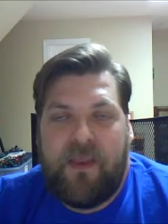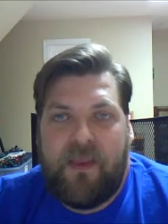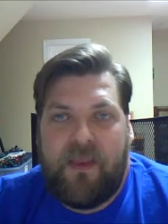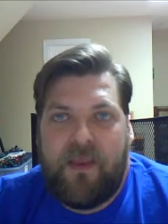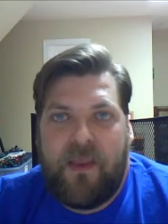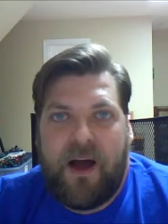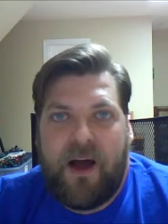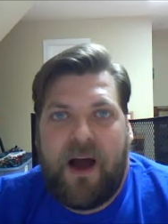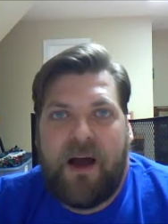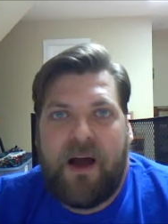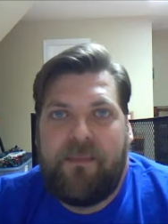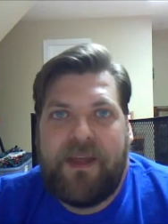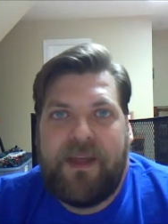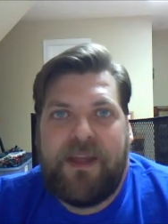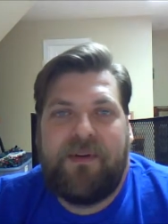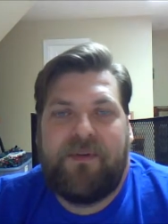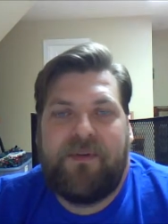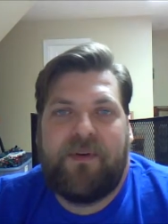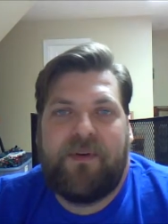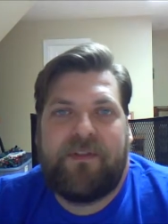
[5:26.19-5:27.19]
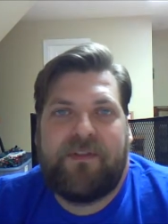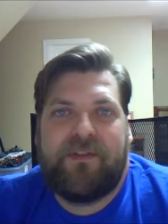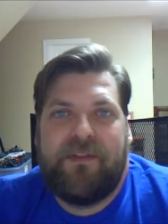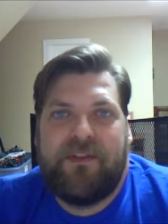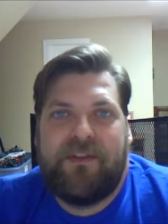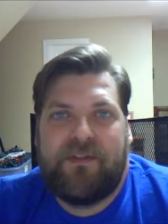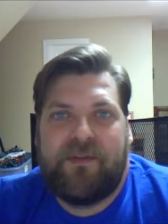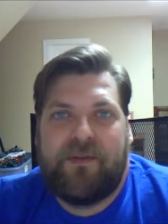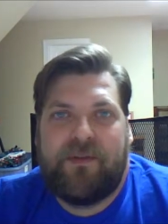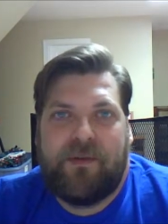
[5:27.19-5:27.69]
not many folks in
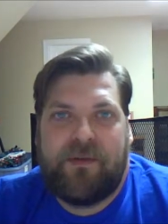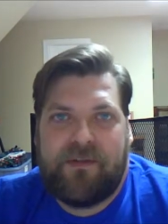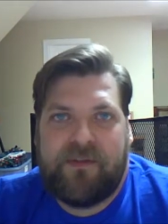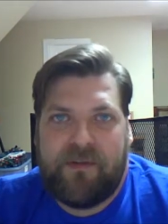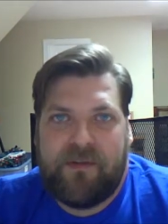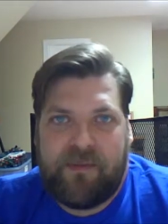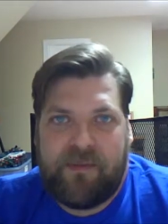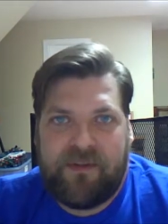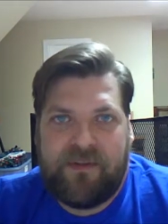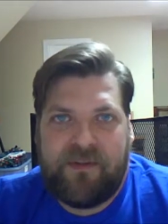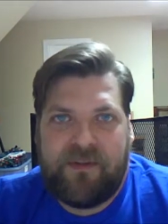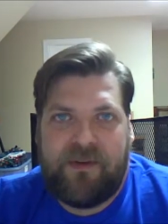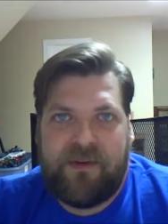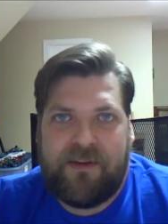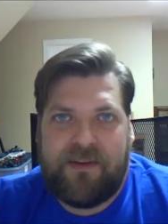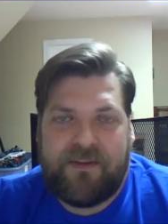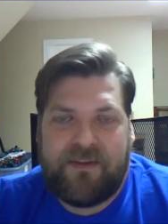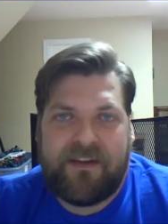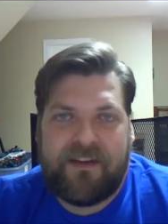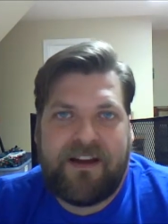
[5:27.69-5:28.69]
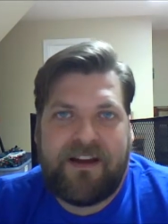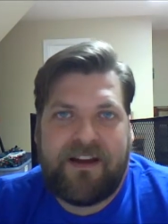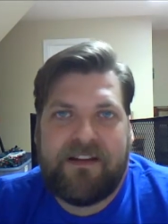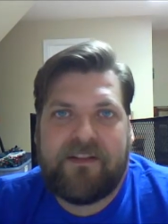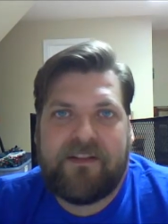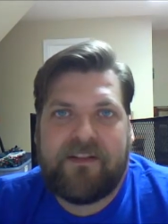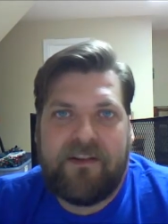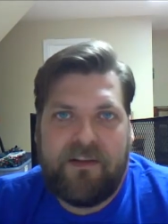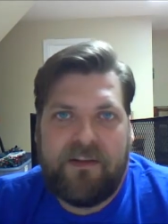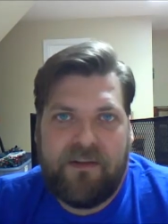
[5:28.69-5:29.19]
this course are pursuing a
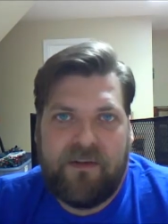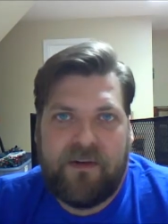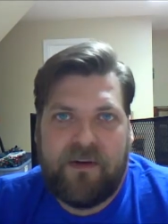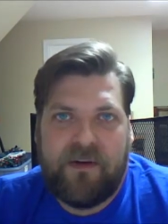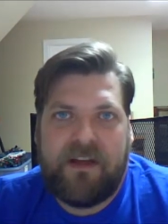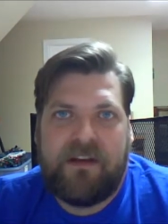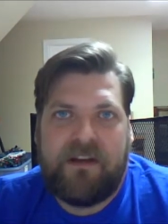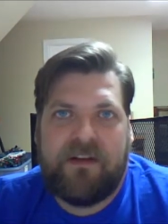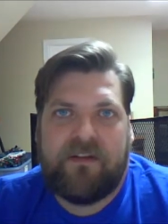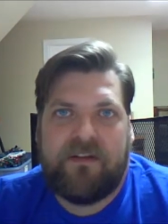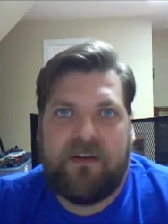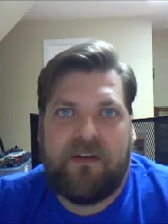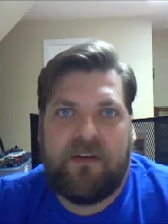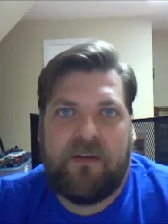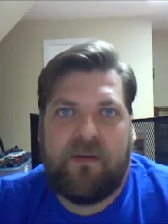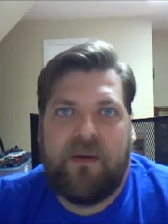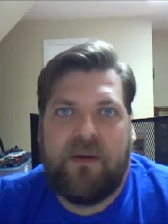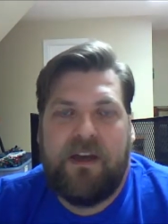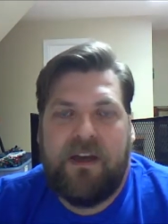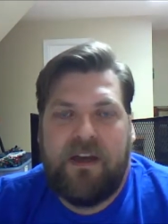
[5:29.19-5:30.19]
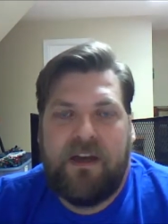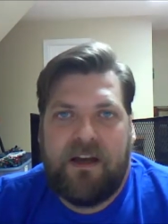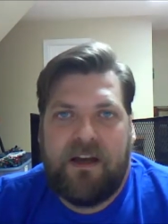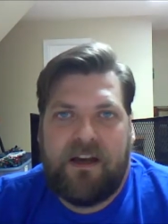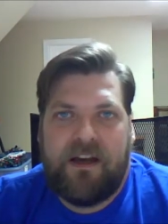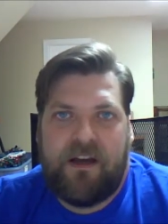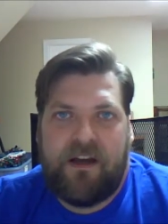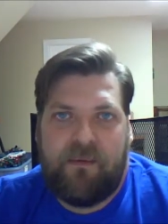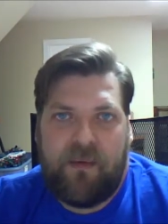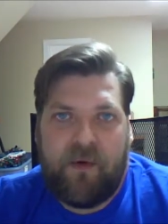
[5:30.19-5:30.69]
science degree, so
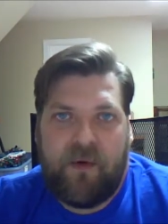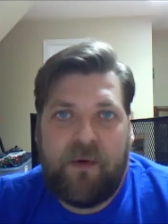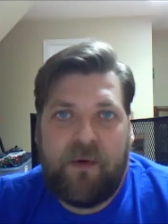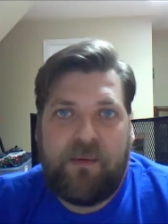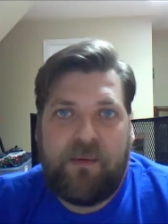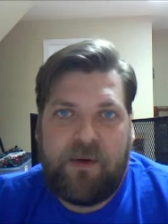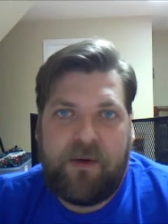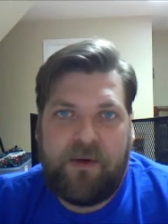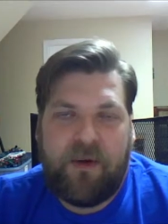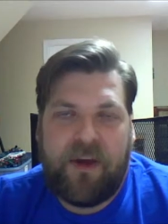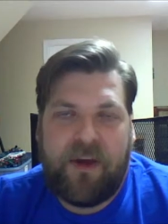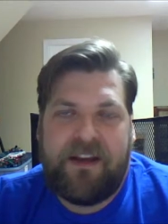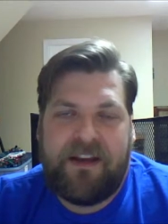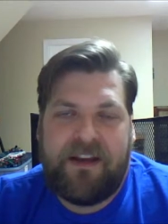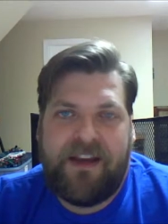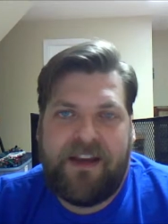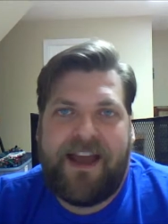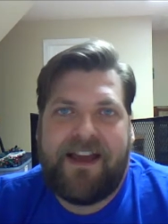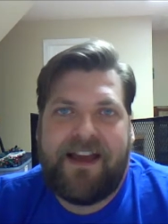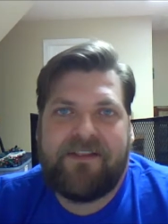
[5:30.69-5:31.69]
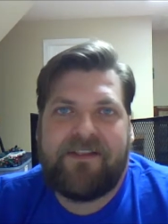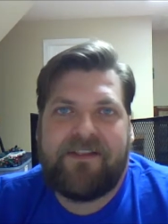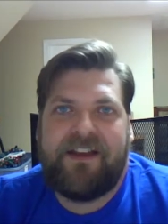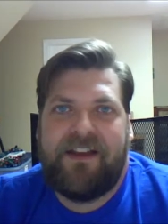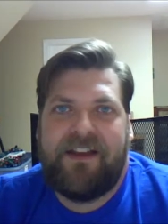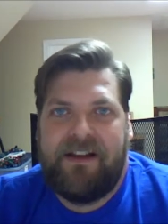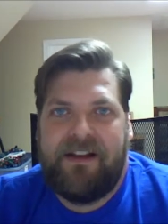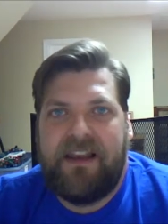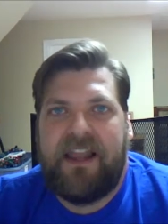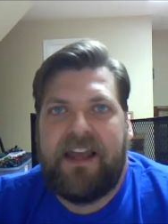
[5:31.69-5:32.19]
it will be graded as
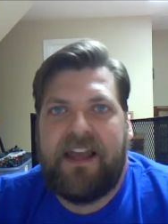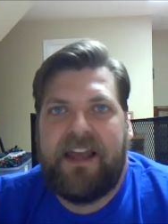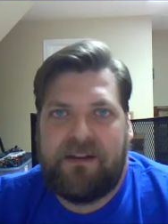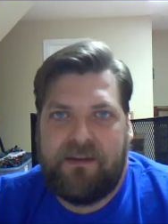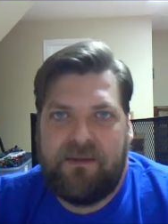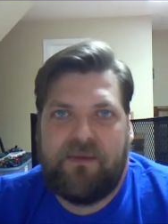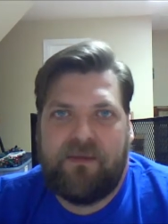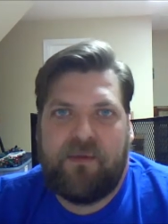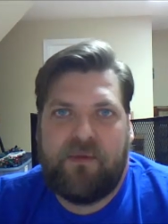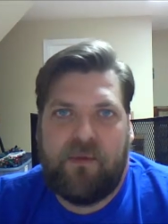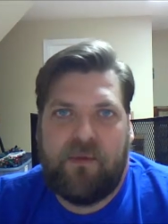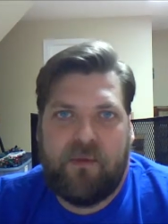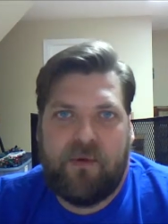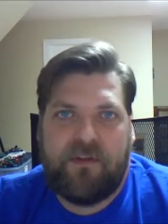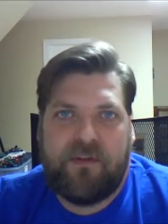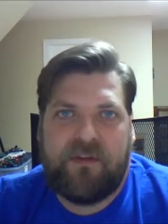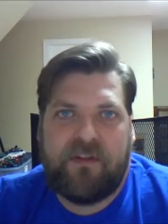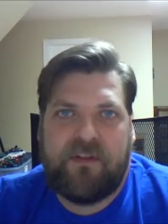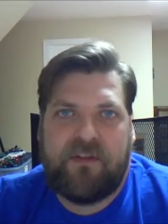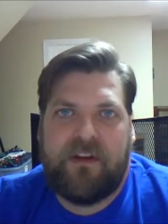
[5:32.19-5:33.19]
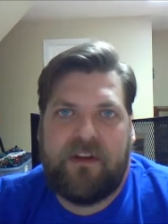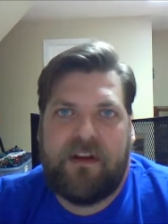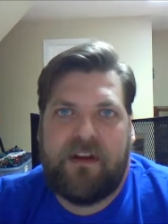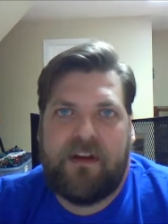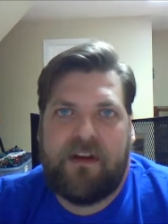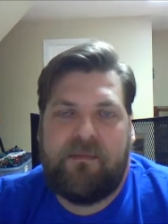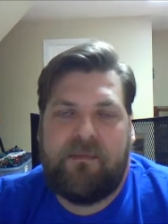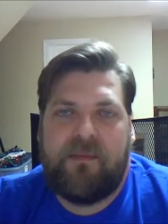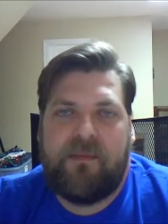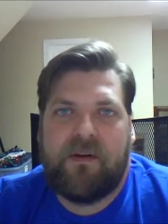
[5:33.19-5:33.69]
an elective course.
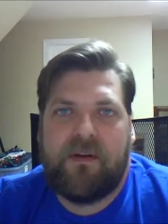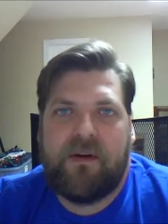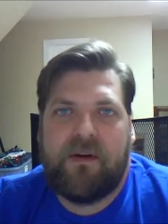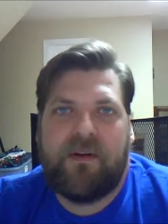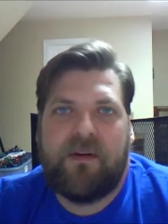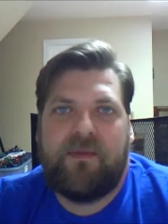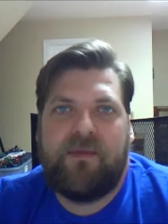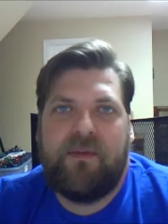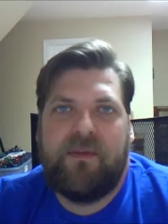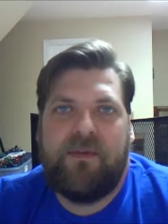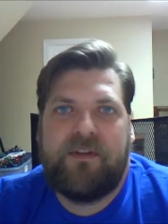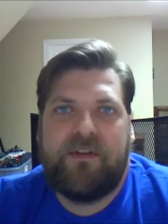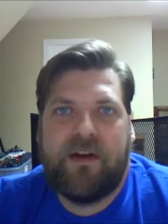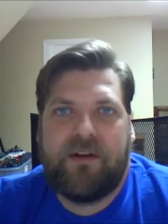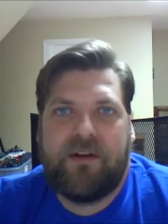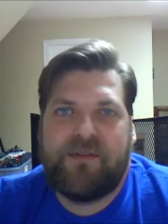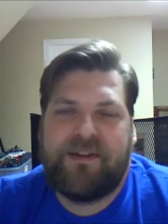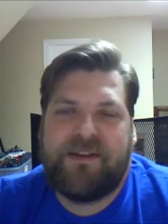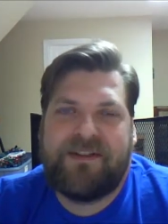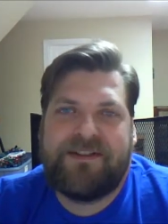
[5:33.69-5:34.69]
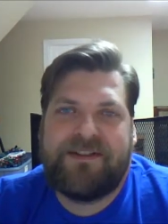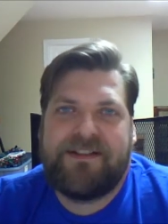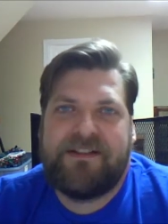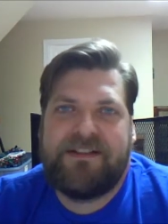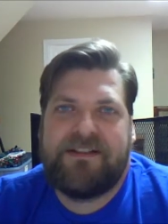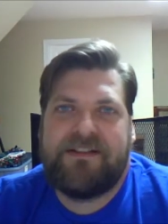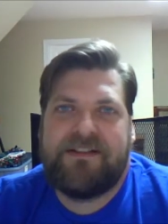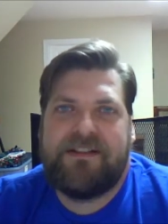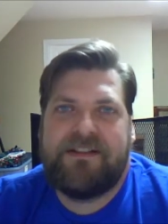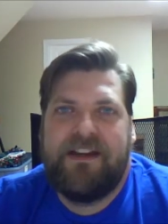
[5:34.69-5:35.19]
There are a few tough
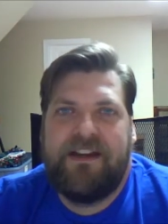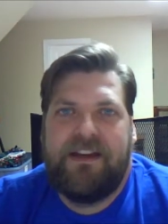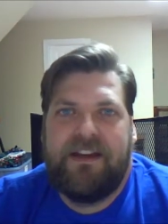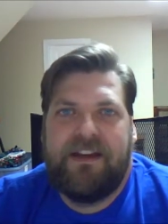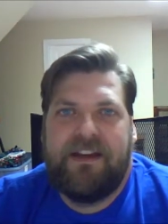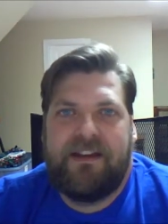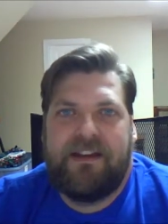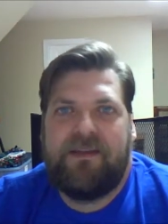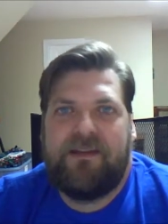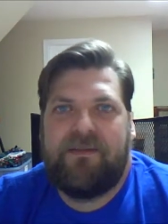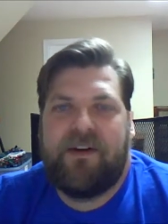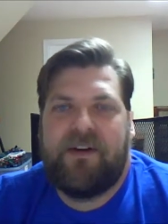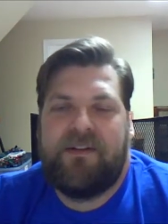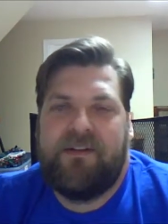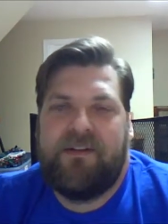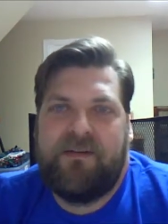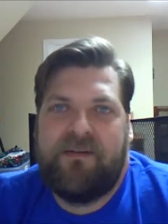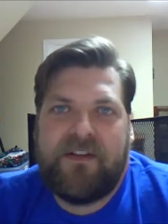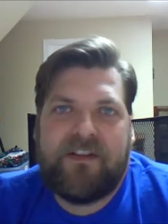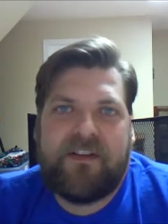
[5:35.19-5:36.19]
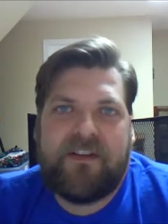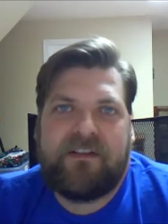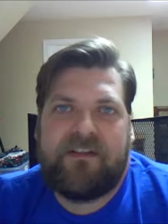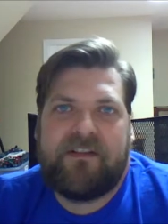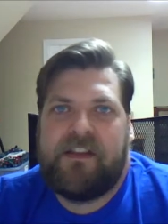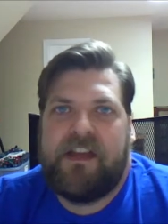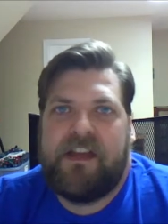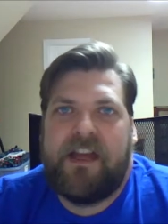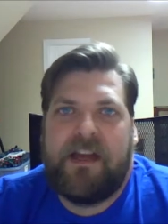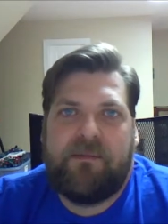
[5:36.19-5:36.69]
questions that involve the physics of
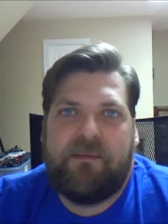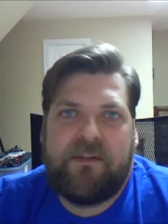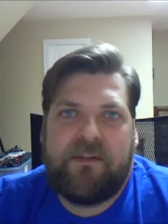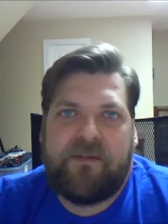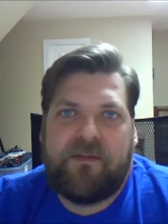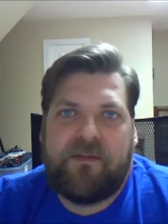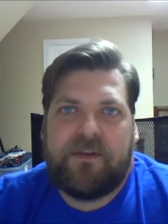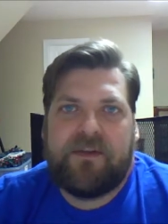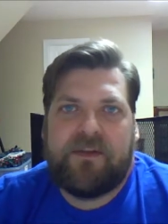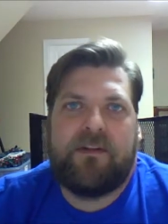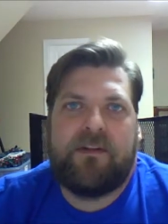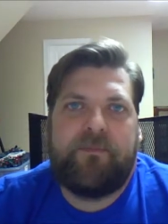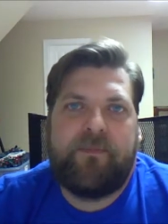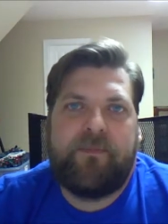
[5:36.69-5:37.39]
the atmosphere,